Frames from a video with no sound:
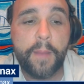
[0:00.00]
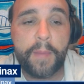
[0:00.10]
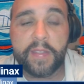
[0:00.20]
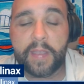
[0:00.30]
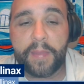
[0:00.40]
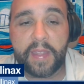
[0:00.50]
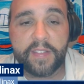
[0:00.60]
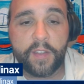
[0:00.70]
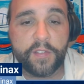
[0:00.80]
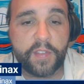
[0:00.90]
by the time he gets
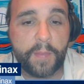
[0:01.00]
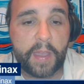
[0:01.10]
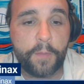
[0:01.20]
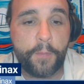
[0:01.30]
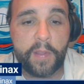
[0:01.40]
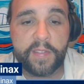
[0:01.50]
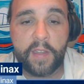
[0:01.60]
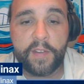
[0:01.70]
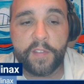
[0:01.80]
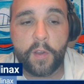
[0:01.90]
there, as DeMichael points
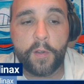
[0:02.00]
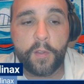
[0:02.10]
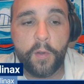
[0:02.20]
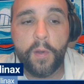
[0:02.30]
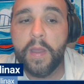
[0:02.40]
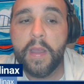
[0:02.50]
out in his article.